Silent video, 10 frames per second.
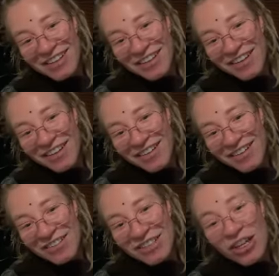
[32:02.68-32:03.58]

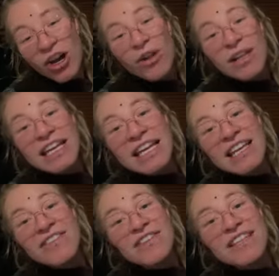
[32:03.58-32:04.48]
No. Only
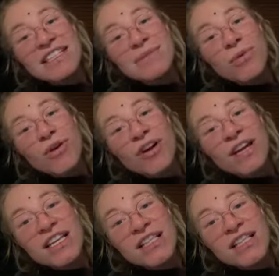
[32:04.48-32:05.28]
if this boy